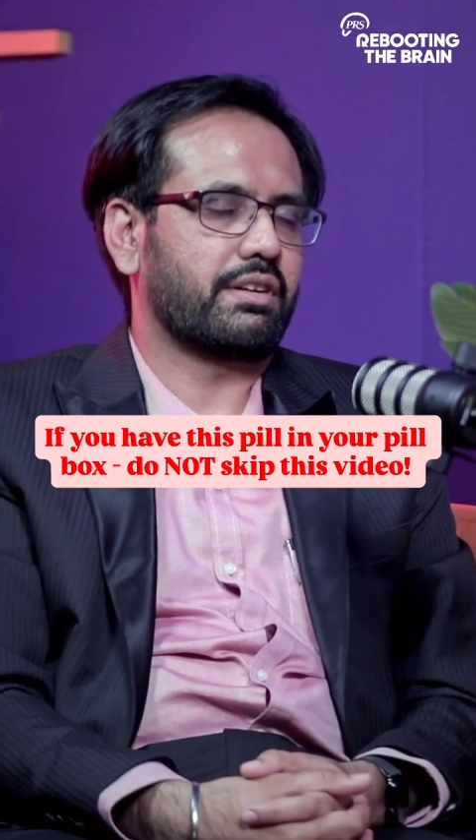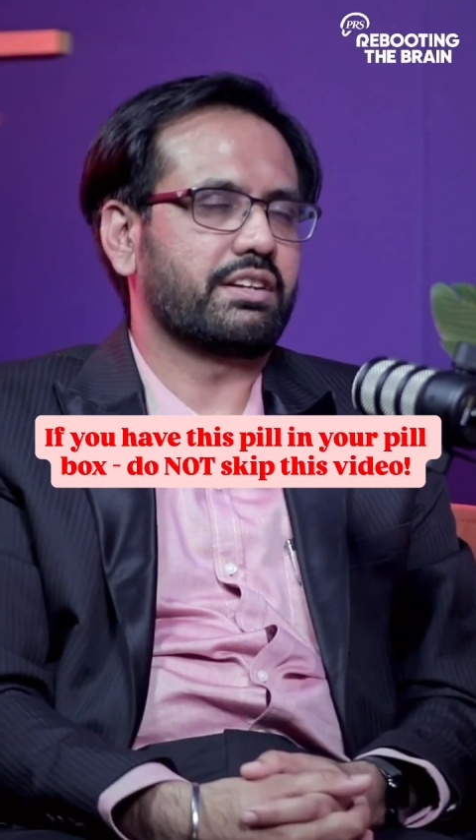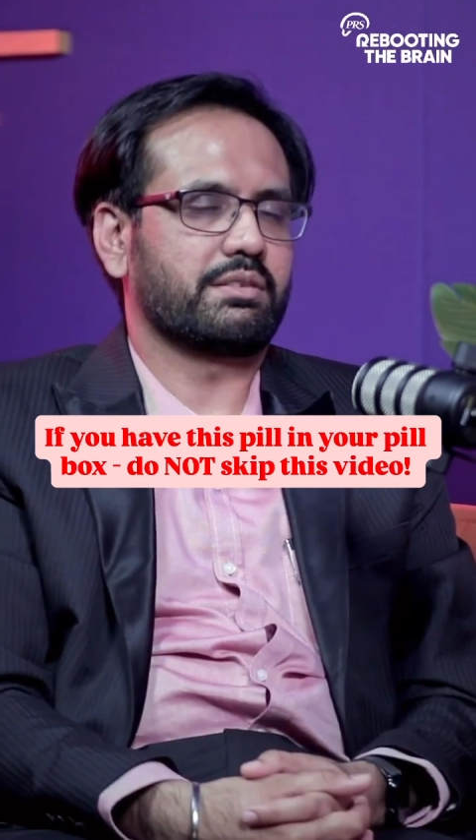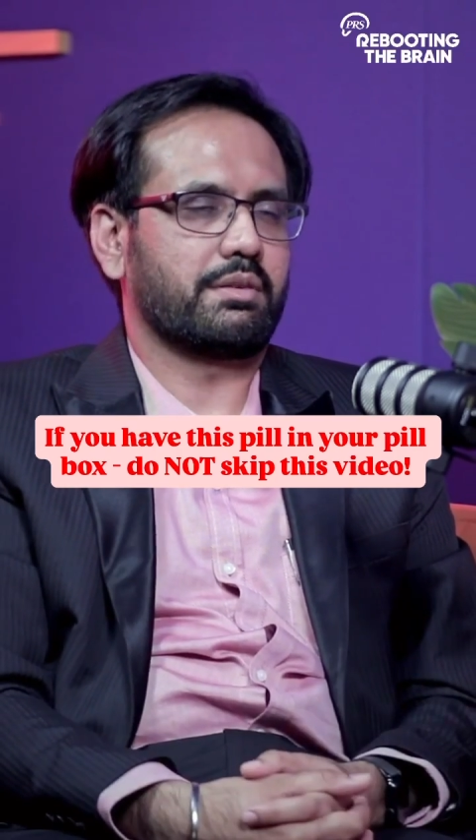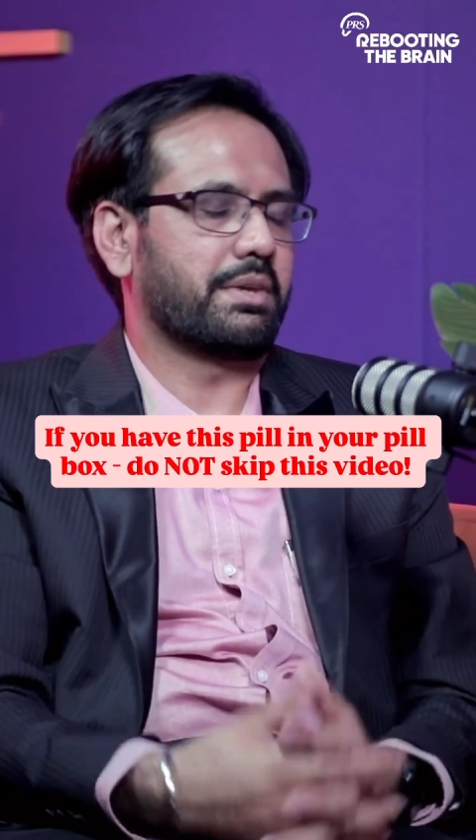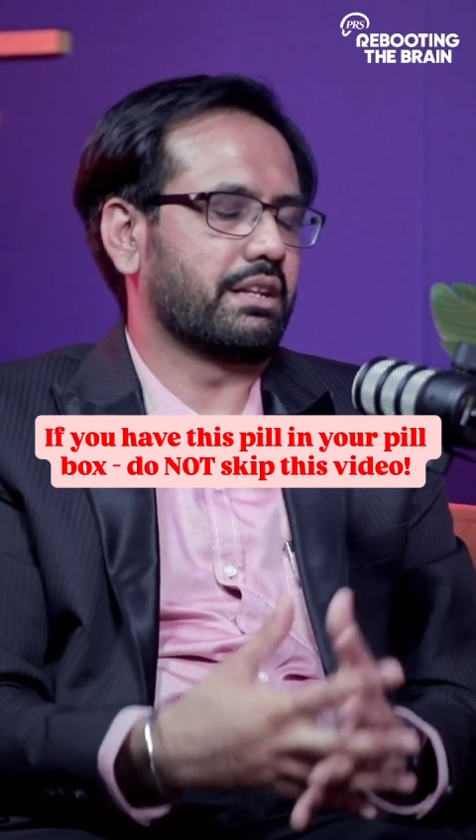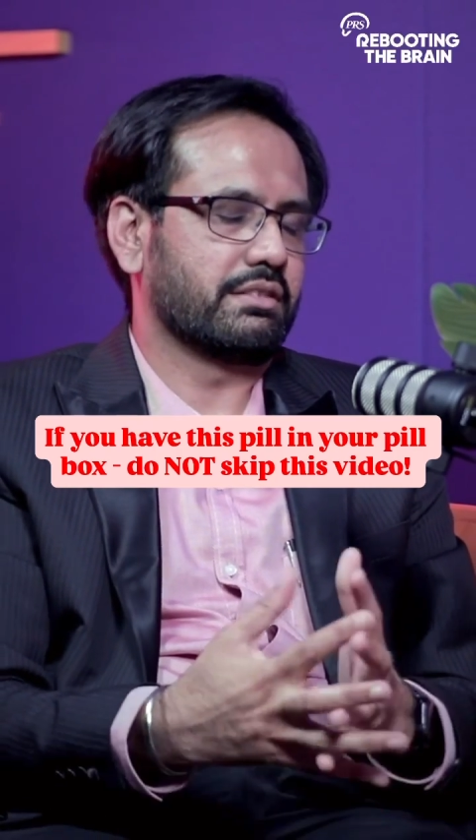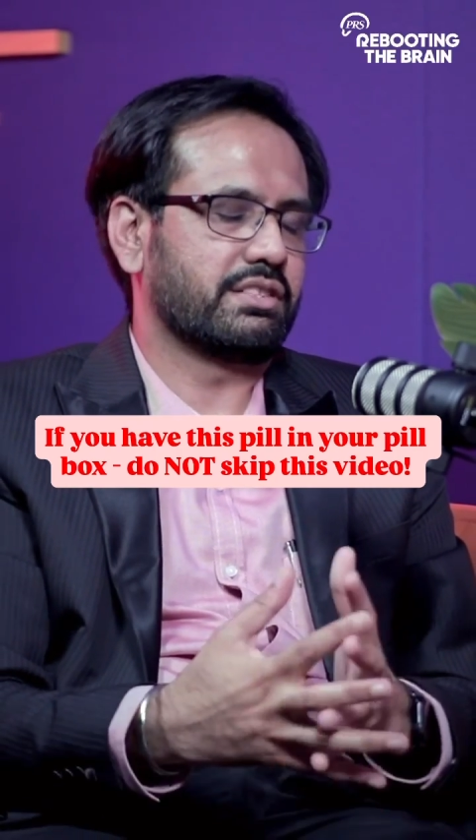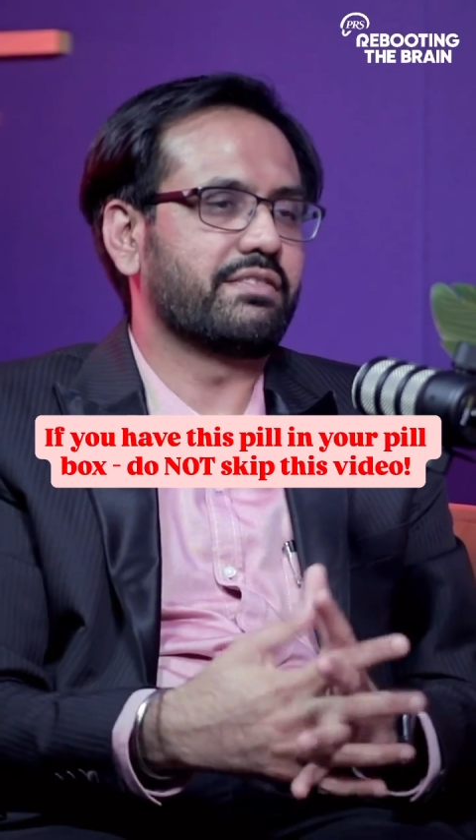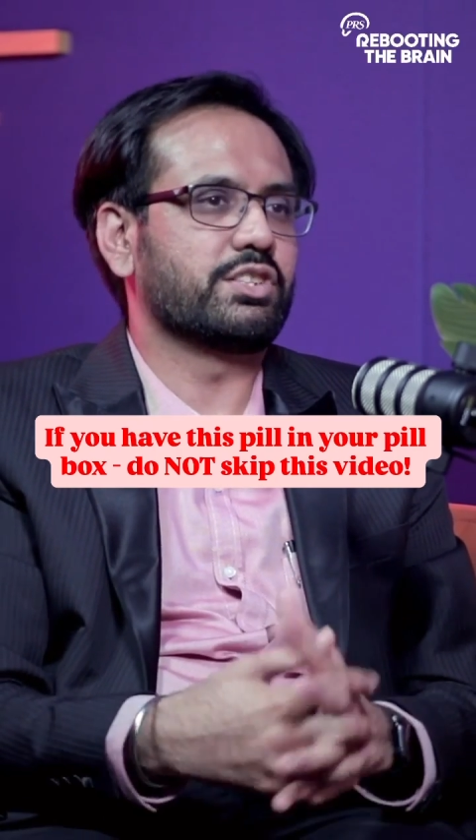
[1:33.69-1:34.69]
trigemin. Yes, I mean,
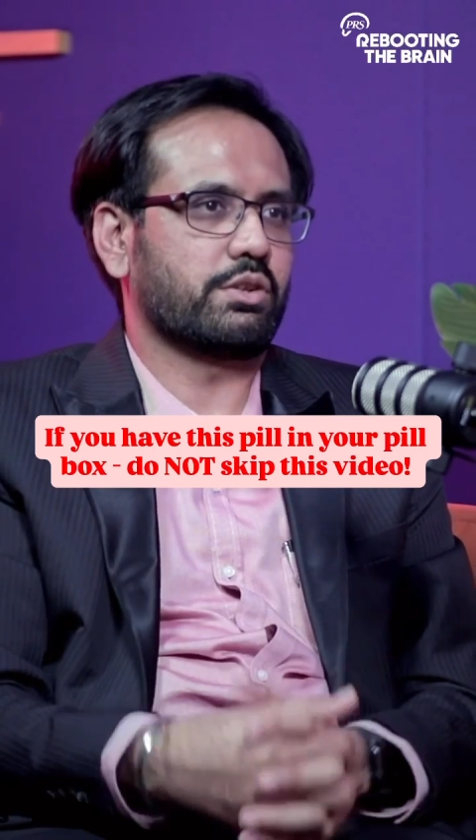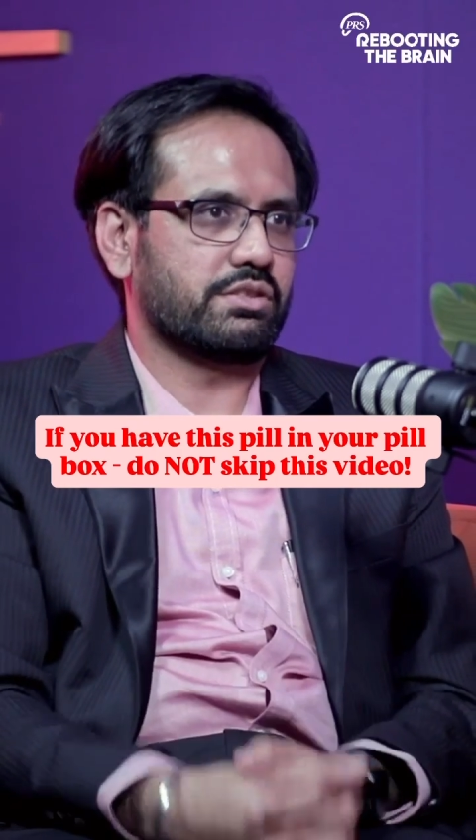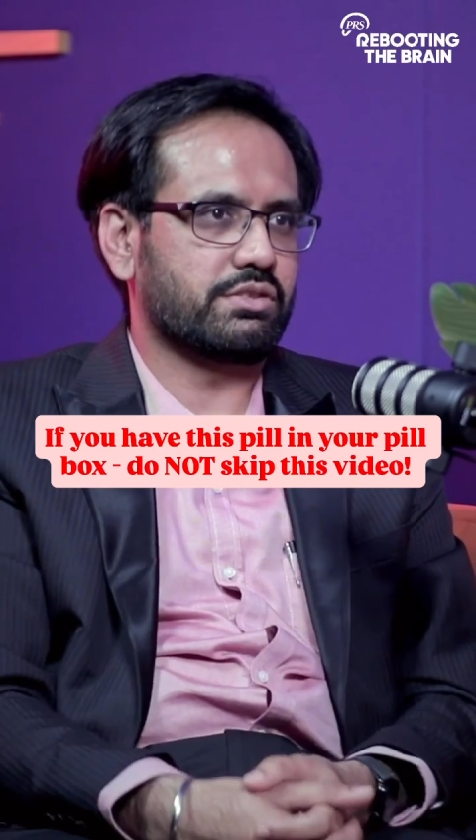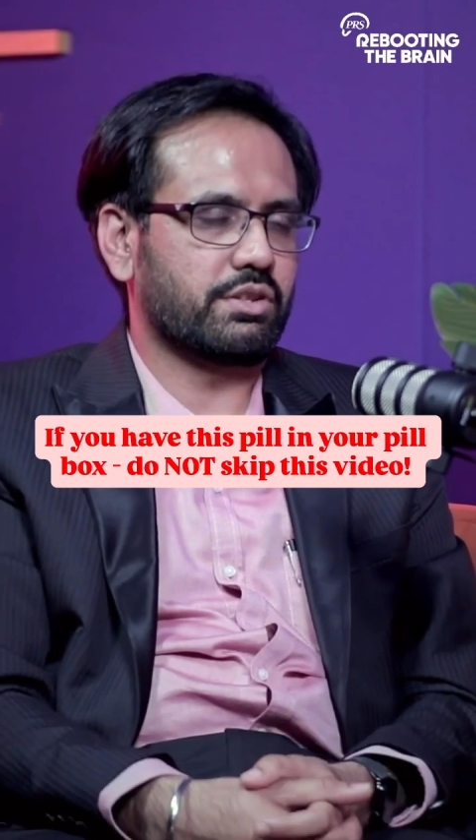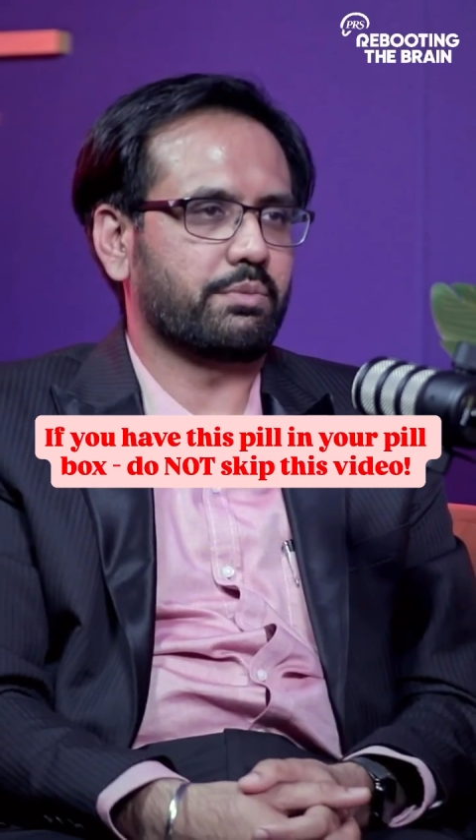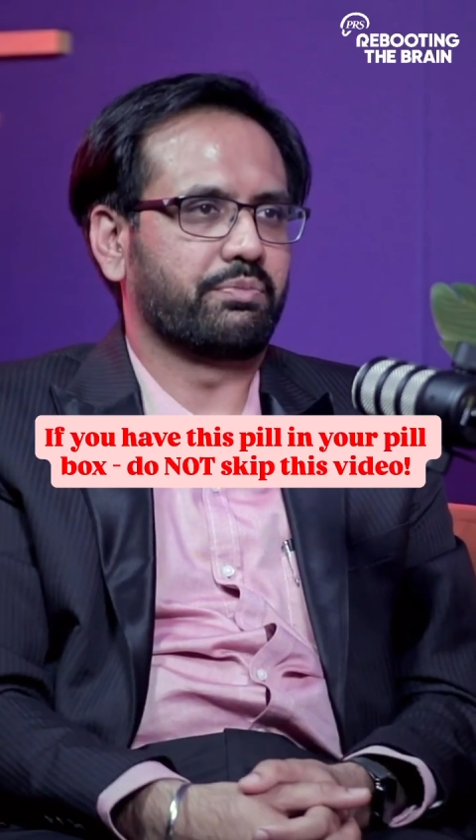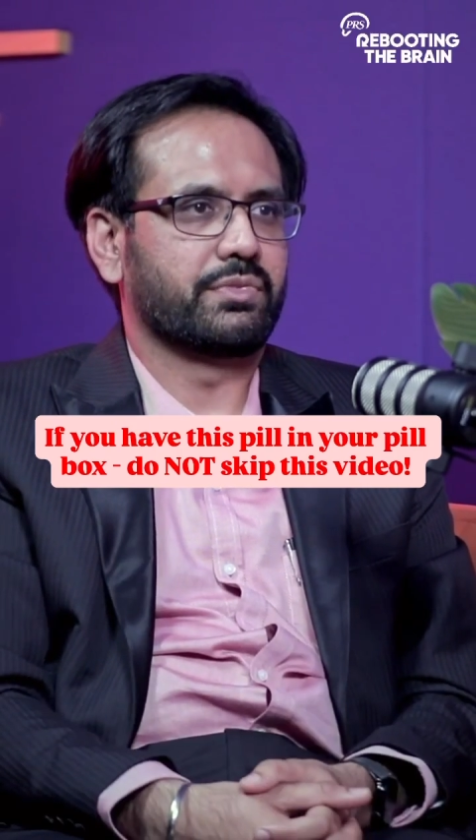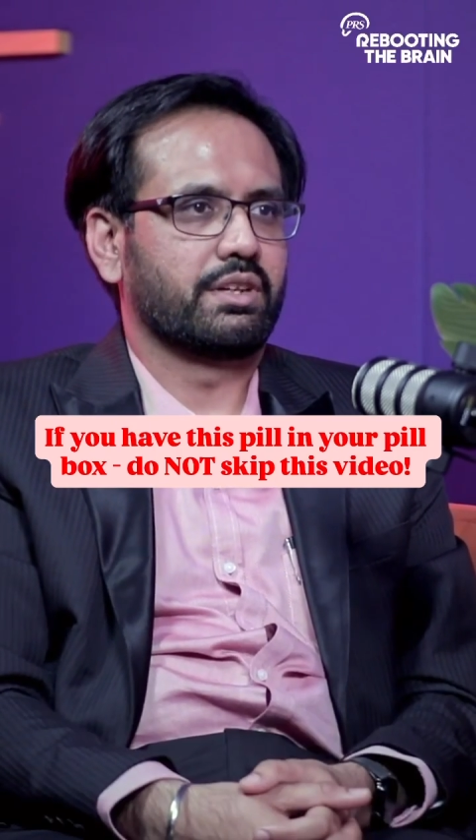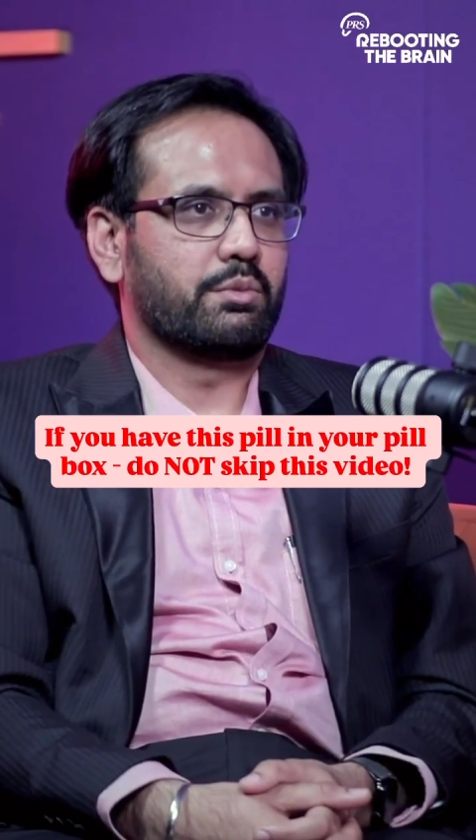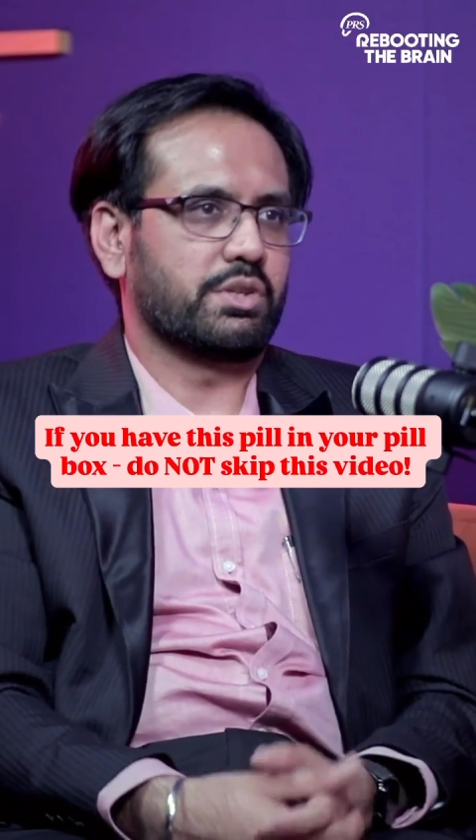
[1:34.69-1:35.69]
yeah. Stephen Johnson, Stephen Johnson
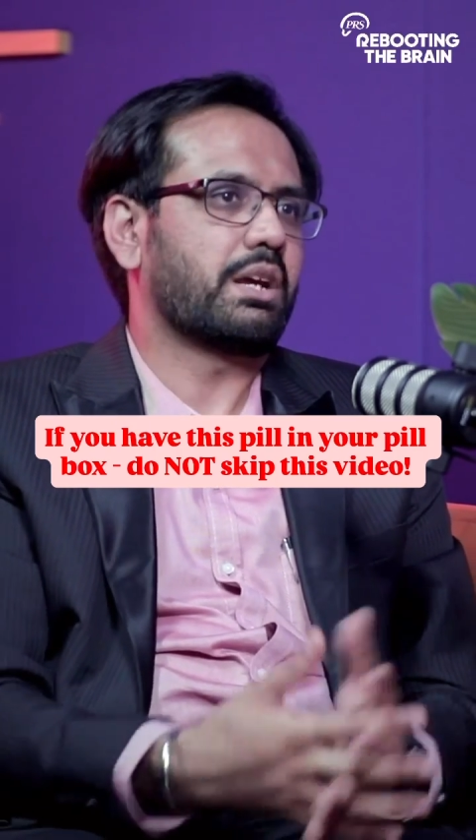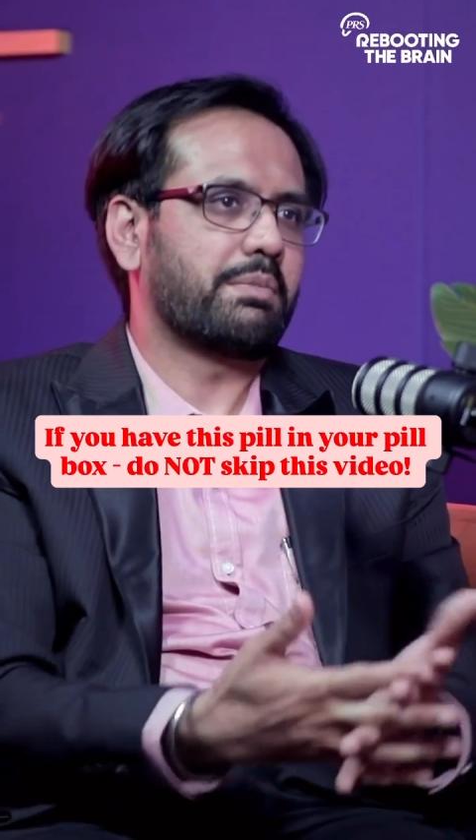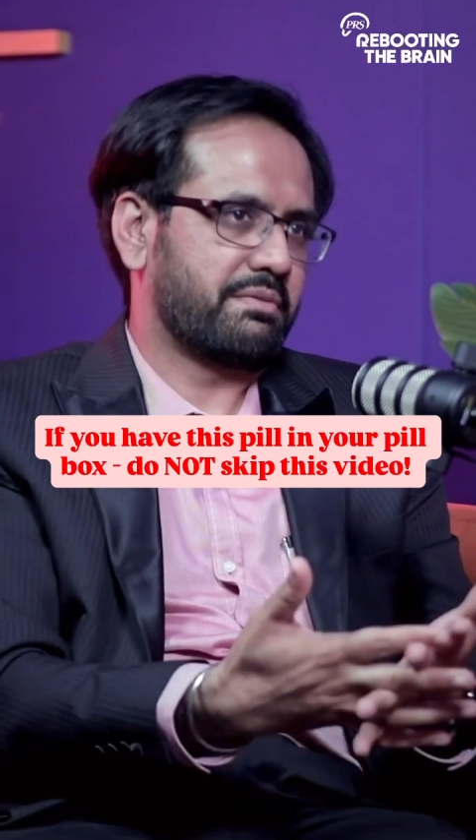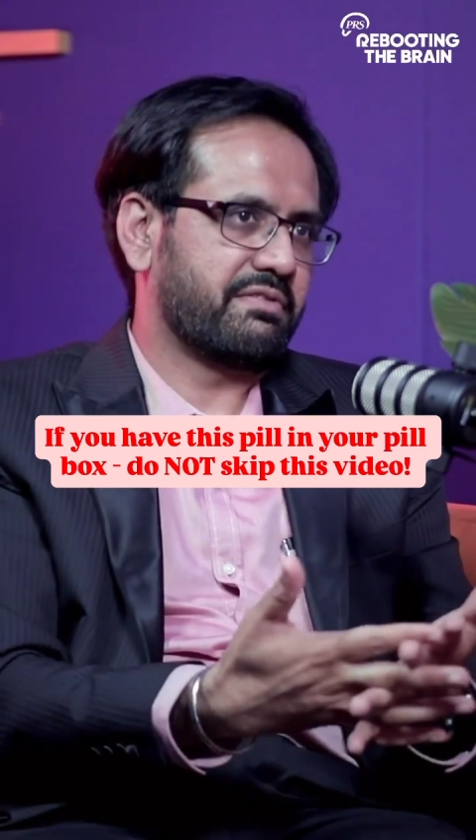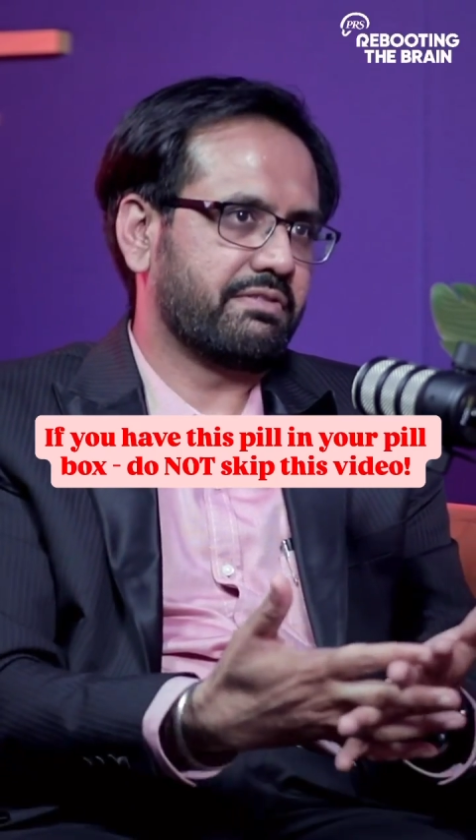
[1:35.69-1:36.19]
syndrome, which can be oh,